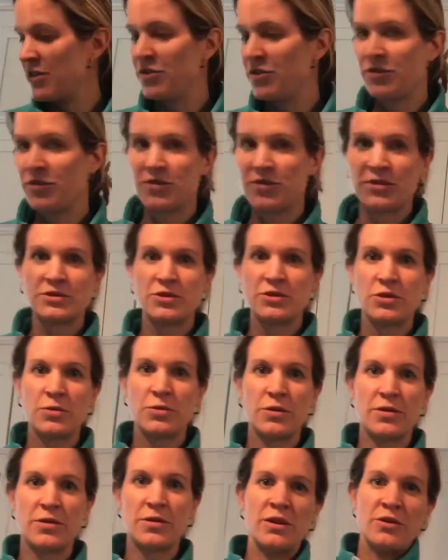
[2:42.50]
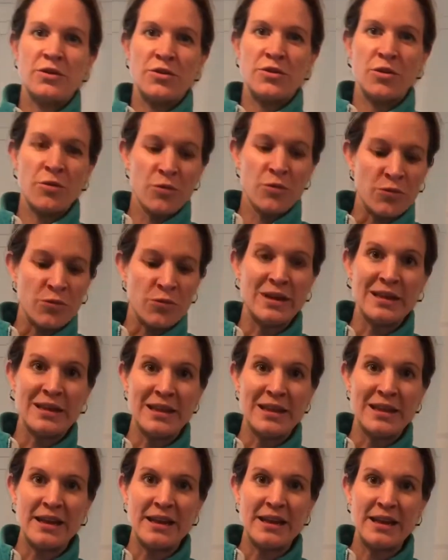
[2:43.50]
start to cook with it, you don't
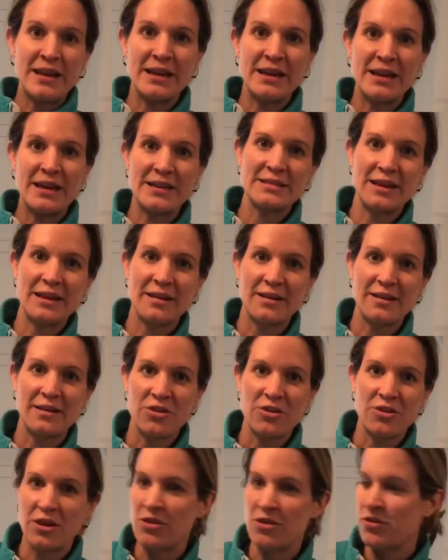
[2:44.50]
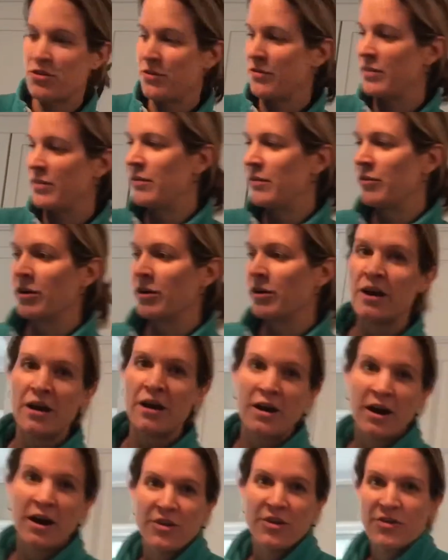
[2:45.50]
really need it. It's not gonna change the flavor.
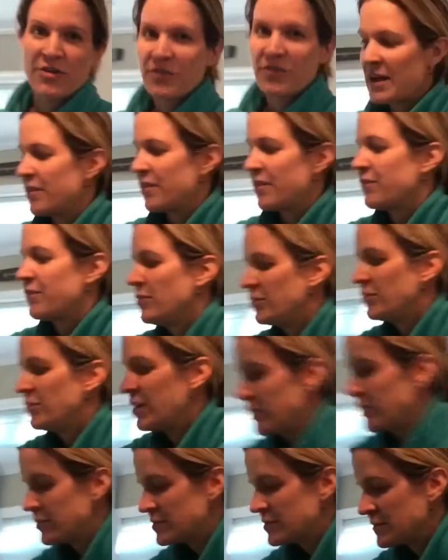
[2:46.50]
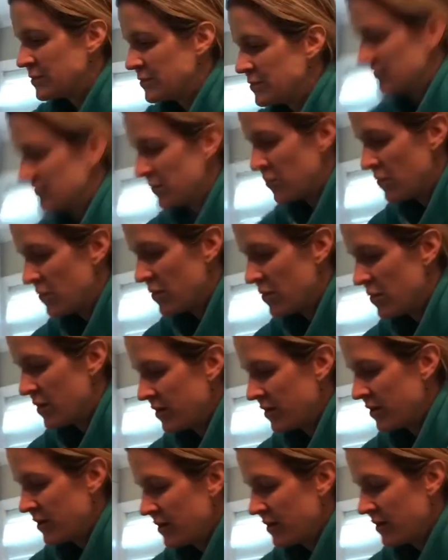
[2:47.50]
I just add a few tablespoons of water,